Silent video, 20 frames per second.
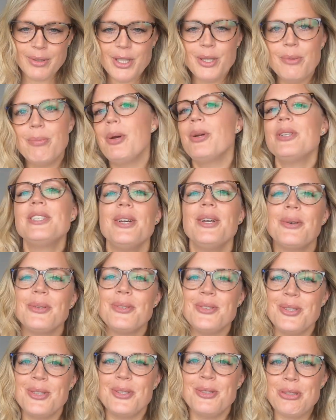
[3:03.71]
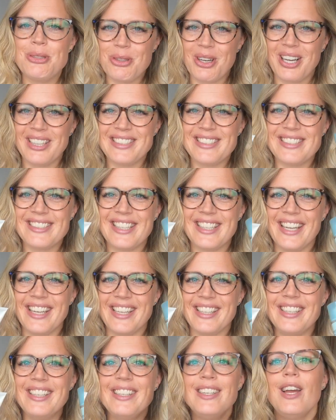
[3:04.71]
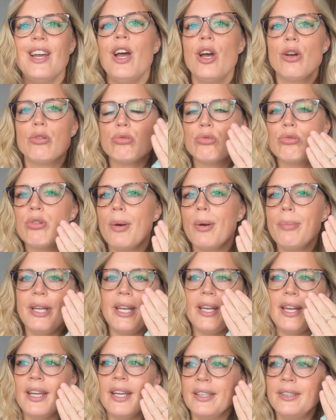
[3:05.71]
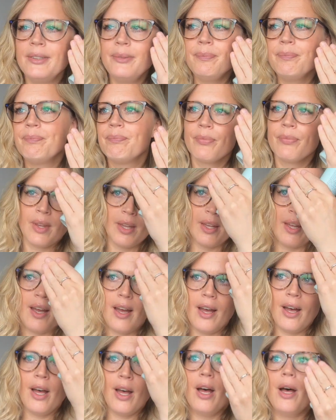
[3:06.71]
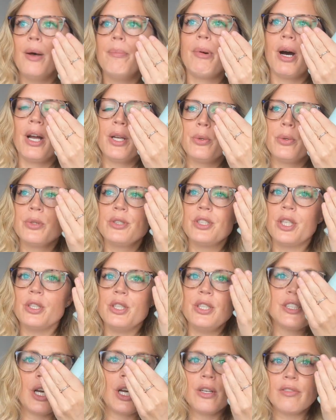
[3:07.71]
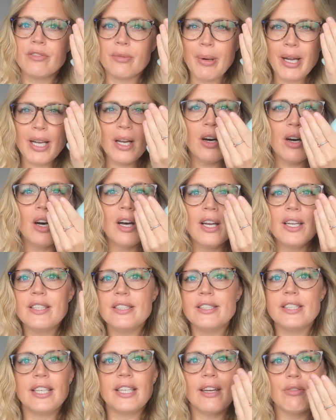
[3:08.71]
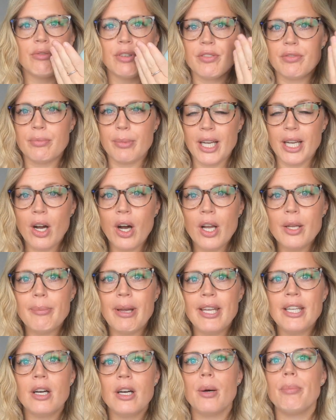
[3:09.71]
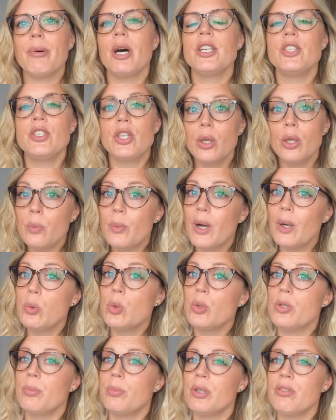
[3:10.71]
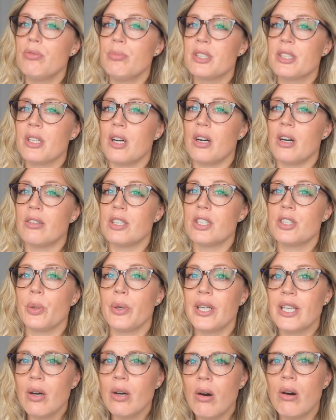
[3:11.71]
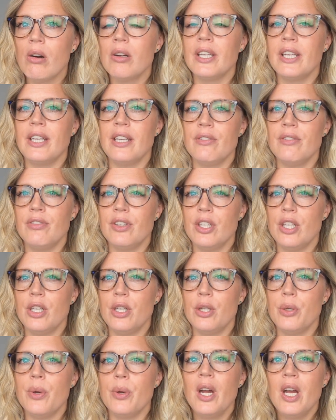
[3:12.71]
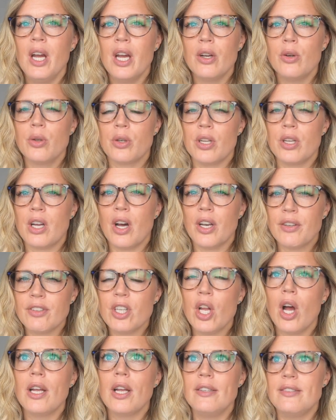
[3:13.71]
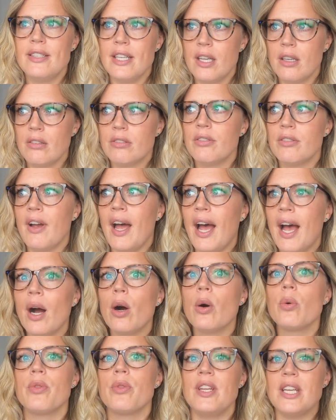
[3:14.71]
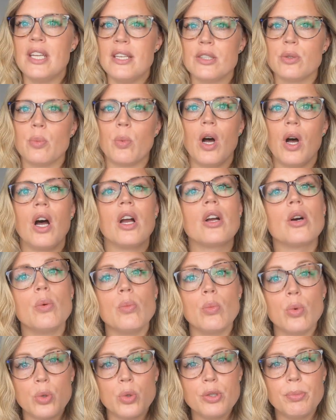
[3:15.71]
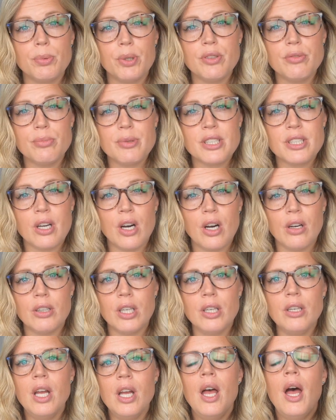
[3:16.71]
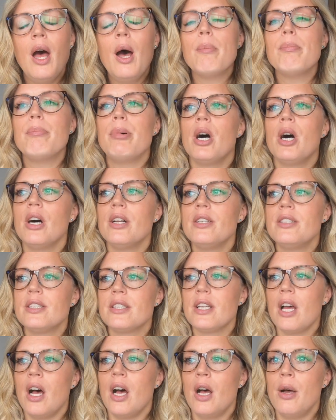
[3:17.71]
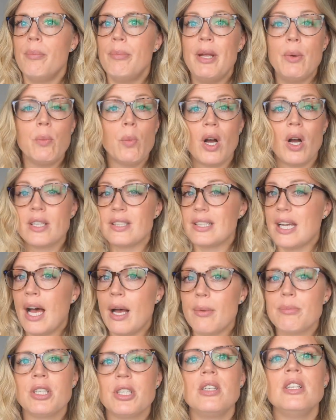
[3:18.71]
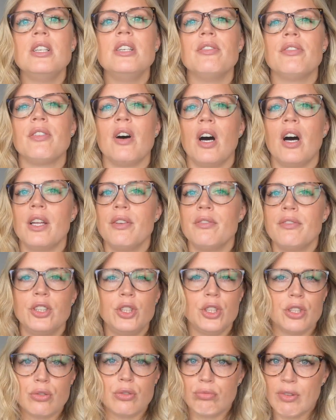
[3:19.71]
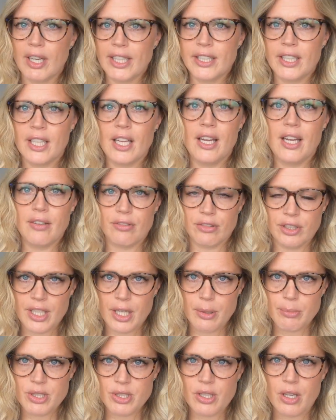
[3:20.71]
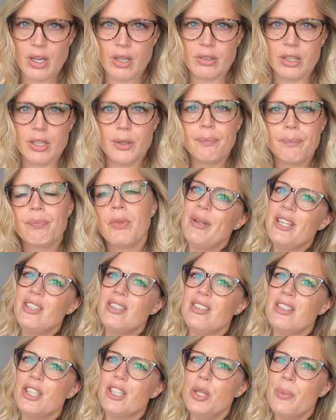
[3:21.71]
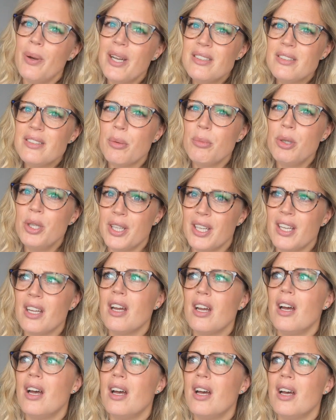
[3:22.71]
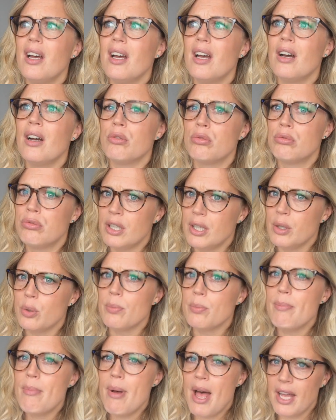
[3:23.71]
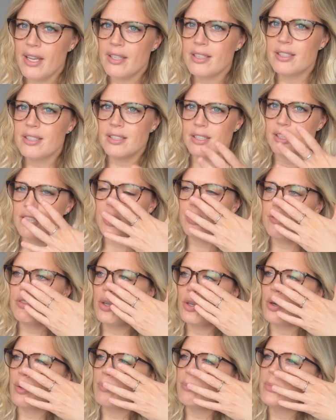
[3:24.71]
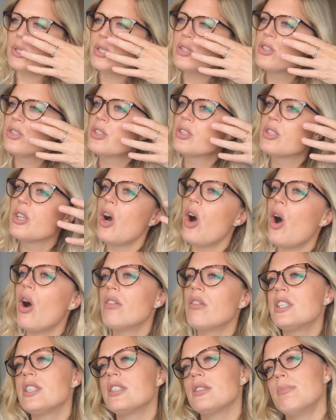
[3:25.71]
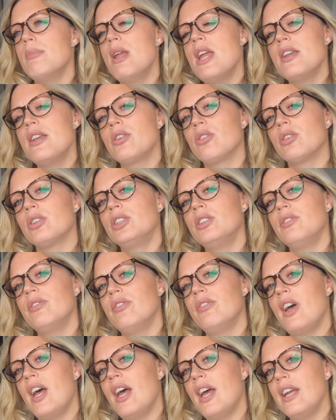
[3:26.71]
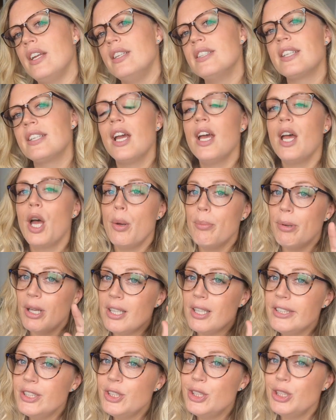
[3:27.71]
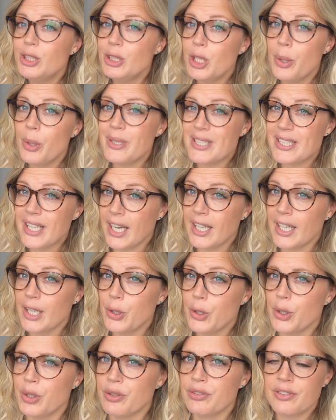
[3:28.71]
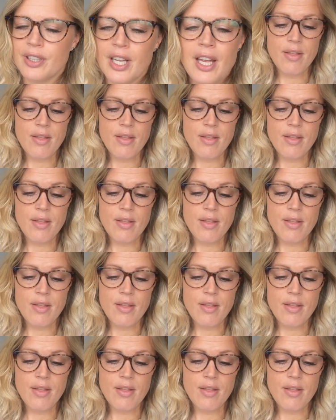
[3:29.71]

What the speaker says: You put it onto dry skin, rub it in. I also use it over my eyes to get rid of my eye makeup. I don't wear waterproof mascara, so I can't give you kind of an idea of how these work on waterproof mascara, but it works absolutely fine for just regular everyday mascara. I mean, you end up looking a real mess. You've got mascara smeared across your face, but at least you know it's getting it off.